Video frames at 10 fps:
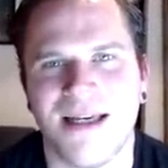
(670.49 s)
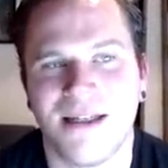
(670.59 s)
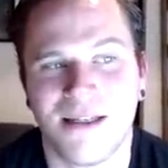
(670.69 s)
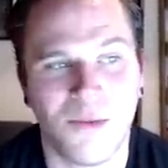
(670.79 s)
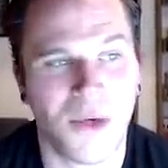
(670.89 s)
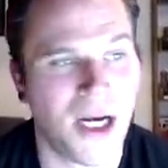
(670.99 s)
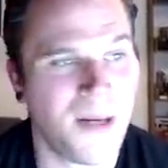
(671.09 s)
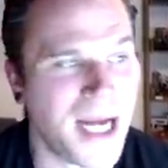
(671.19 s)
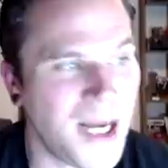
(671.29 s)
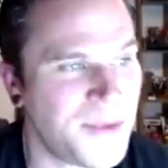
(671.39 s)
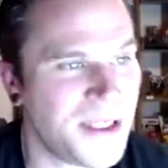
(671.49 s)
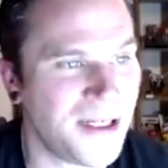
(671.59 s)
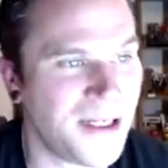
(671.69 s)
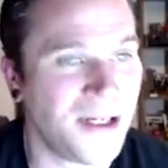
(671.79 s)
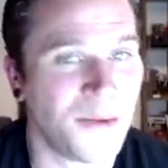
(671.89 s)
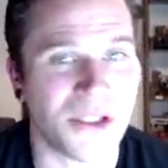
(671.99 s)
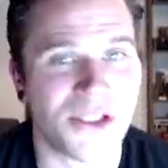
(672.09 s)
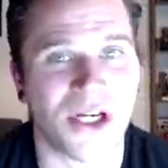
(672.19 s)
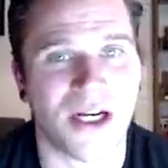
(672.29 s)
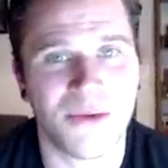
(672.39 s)
Because I'm happy, I don't want to
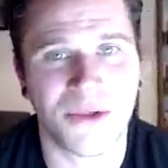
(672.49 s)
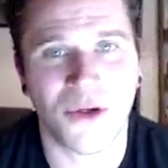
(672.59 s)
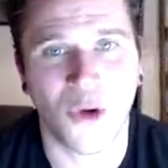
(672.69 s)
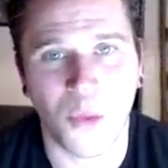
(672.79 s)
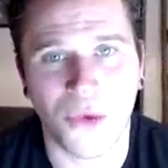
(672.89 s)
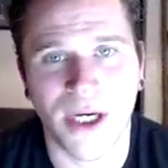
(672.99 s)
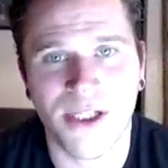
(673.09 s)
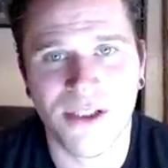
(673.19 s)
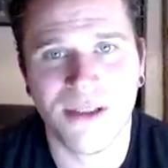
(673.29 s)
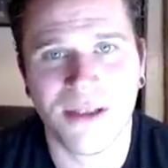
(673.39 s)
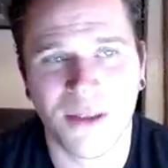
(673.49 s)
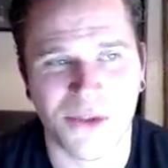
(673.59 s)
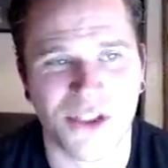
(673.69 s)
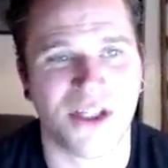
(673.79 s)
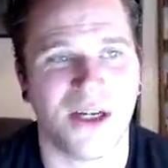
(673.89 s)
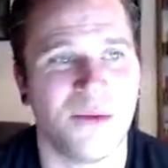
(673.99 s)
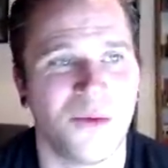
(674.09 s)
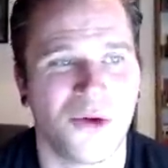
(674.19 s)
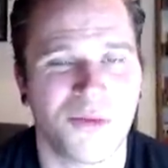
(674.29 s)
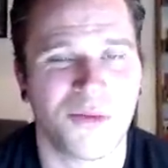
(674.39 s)
side with a corporation. I don't want to side with
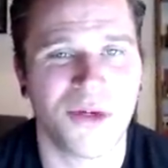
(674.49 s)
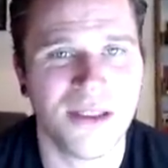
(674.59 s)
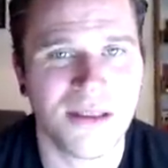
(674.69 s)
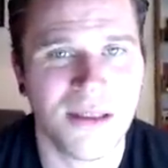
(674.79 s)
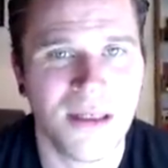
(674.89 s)
Warner Brothers.